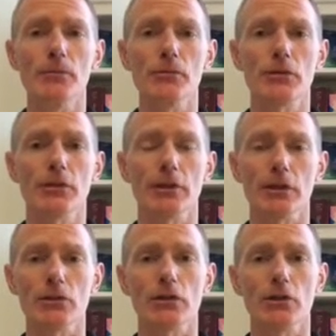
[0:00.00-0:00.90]

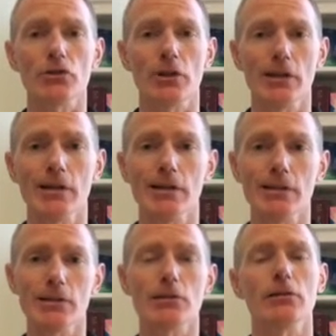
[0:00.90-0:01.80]
Things such
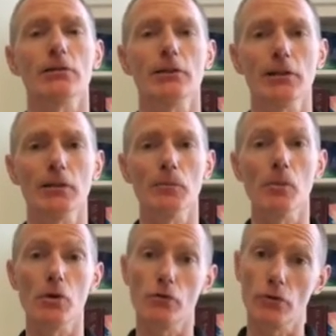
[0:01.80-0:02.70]
as
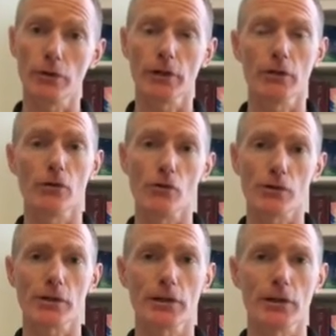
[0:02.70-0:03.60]
growing or
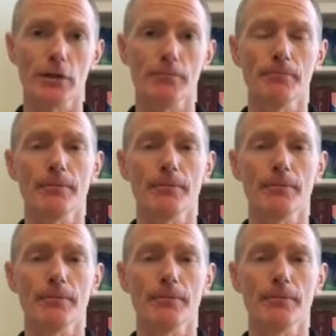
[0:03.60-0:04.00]
dying.